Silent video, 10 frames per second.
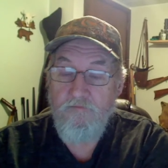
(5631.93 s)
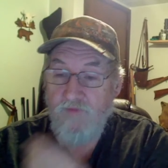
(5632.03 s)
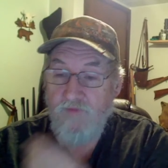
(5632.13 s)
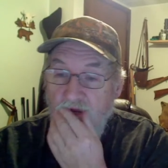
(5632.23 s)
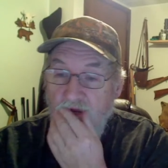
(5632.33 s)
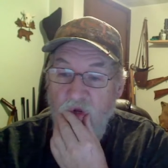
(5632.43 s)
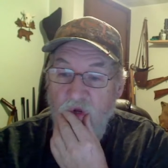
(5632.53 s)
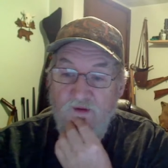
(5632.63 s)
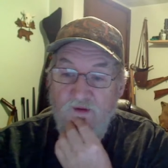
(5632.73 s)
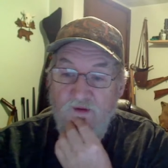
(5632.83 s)
And the only
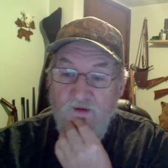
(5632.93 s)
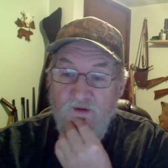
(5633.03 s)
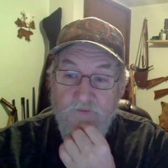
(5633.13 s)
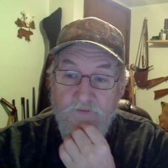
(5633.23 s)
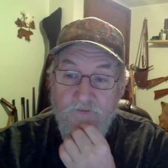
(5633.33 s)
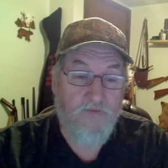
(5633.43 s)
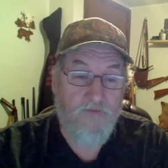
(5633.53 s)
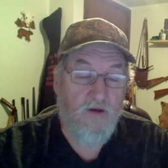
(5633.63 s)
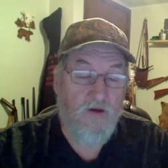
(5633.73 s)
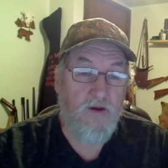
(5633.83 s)
information I ever
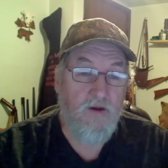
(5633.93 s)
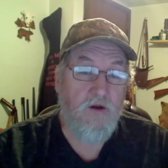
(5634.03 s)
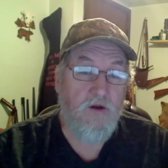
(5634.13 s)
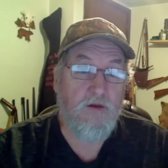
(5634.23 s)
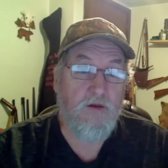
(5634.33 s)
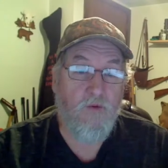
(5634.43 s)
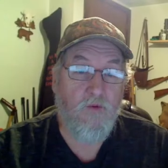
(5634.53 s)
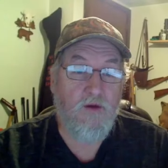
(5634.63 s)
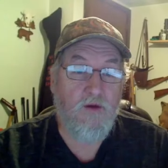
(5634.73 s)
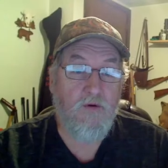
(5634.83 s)
found on the internet is what
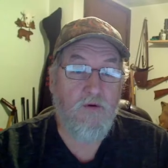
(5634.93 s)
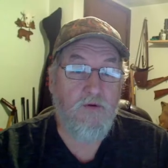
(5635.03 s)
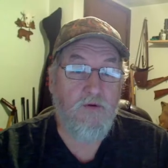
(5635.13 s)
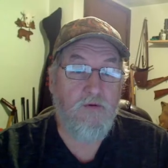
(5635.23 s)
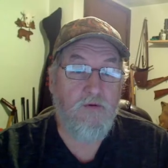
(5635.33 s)
I showed you.